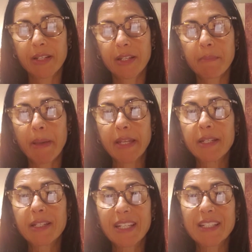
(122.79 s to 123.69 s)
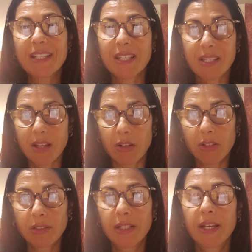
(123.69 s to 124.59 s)
embedded into the
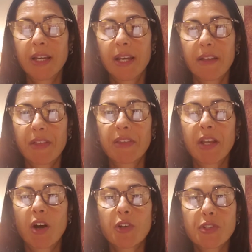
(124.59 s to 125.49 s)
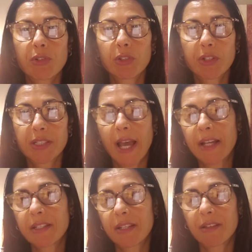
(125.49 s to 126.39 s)
skull. Then they also looked
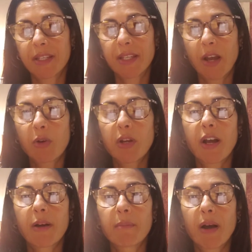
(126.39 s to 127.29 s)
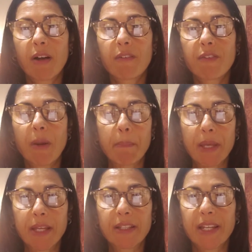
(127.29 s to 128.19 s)
at the outcome of a
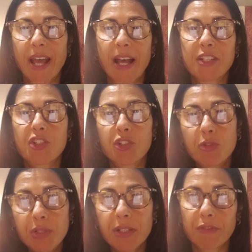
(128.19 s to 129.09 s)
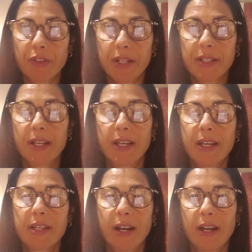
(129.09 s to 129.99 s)
pig that had two different
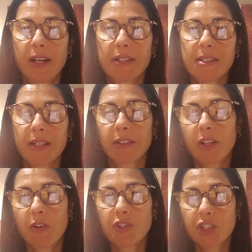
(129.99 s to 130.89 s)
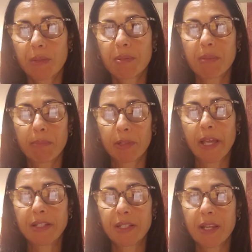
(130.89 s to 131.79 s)
silicone chips
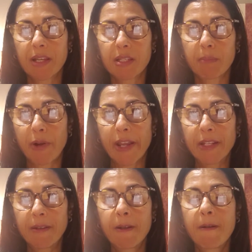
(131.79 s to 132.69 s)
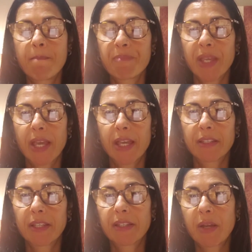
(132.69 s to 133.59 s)
implanted in its brain. And
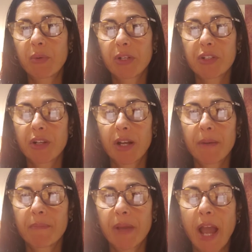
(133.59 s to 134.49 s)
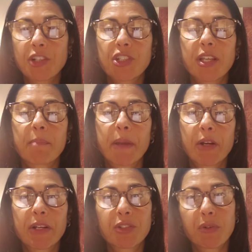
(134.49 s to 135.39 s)
then they were actually
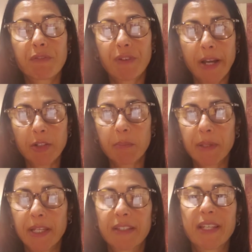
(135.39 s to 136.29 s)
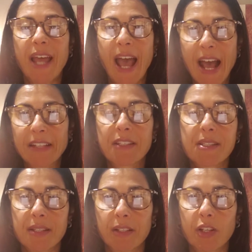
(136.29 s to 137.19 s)
comparing to a final pig that had the
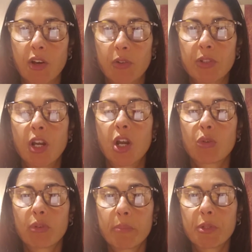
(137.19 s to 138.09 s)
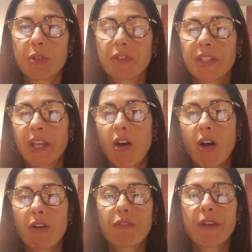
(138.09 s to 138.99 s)
silicone removed. And they
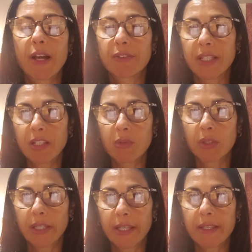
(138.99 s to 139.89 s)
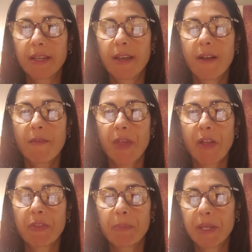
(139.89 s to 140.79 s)
all found equally that
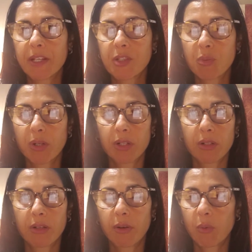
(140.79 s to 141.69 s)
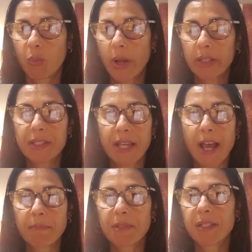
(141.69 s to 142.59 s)
the pigs were well
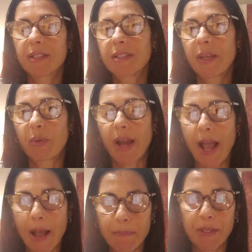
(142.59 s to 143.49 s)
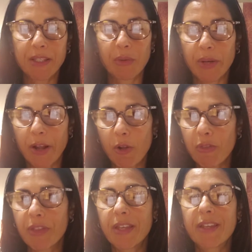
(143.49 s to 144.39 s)
adapted, they were happy, they were
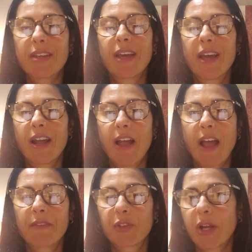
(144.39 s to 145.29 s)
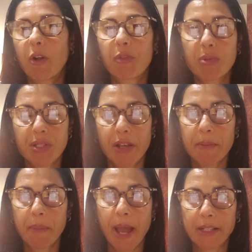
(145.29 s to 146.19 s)
healthy, and their health was not
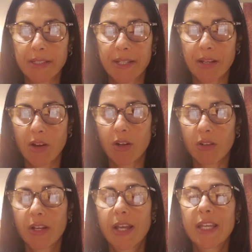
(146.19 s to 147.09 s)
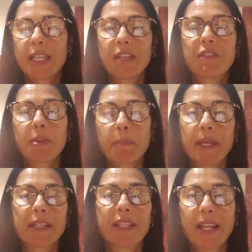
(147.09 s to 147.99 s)
impacted at all. Even the
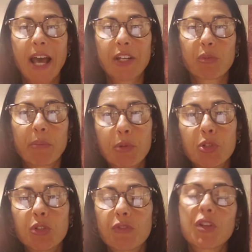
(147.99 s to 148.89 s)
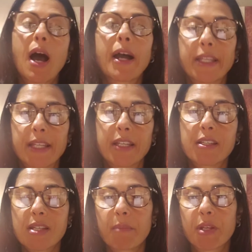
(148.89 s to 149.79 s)
pig that had it removed, i.e.
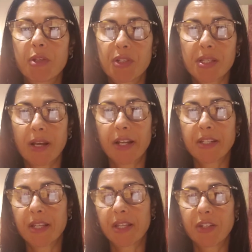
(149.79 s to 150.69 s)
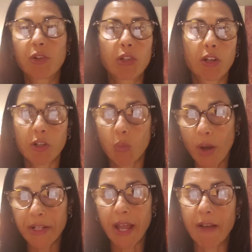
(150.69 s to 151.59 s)
somebody who decides that they no longer
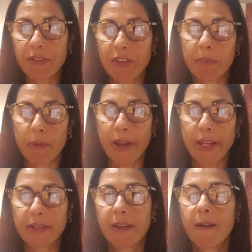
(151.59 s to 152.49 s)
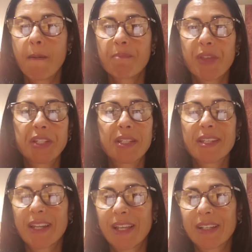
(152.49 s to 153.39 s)
want to have it in their brain, they
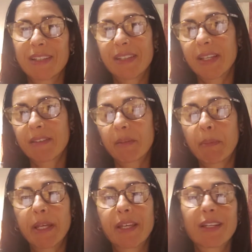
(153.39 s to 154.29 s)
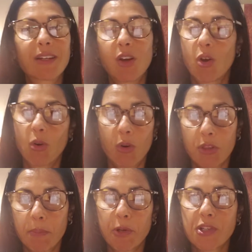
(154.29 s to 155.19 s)
didn't, the pig or
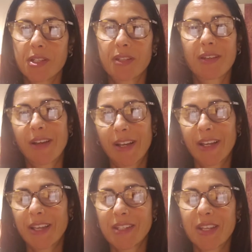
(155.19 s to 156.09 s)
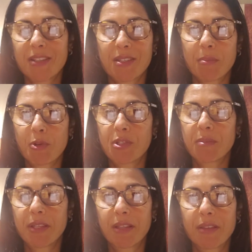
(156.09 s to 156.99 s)
the person, I guess that's supposed to
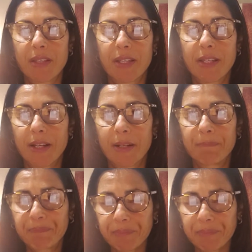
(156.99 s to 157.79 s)
be the